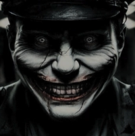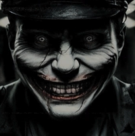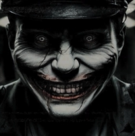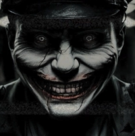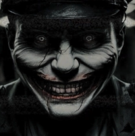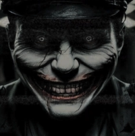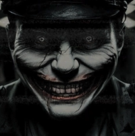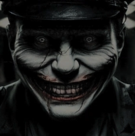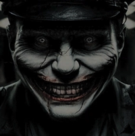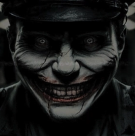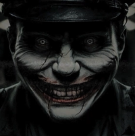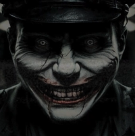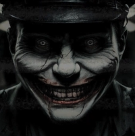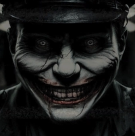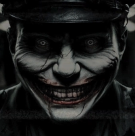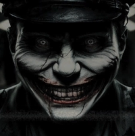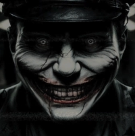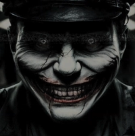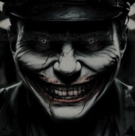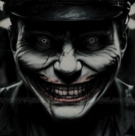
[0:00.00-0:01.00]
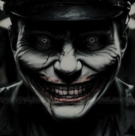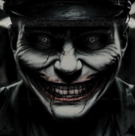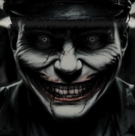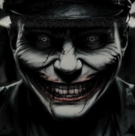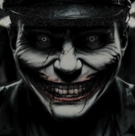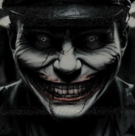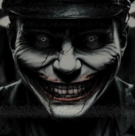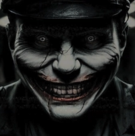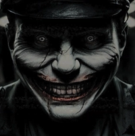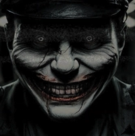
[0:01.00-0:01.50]
I'd finally been given
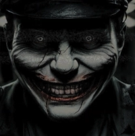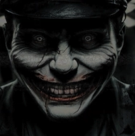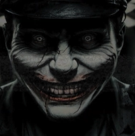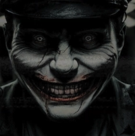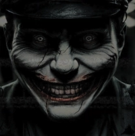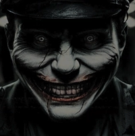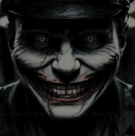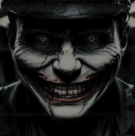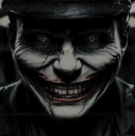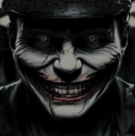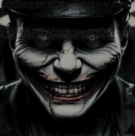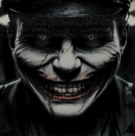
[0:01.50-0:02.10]
the go-ahead.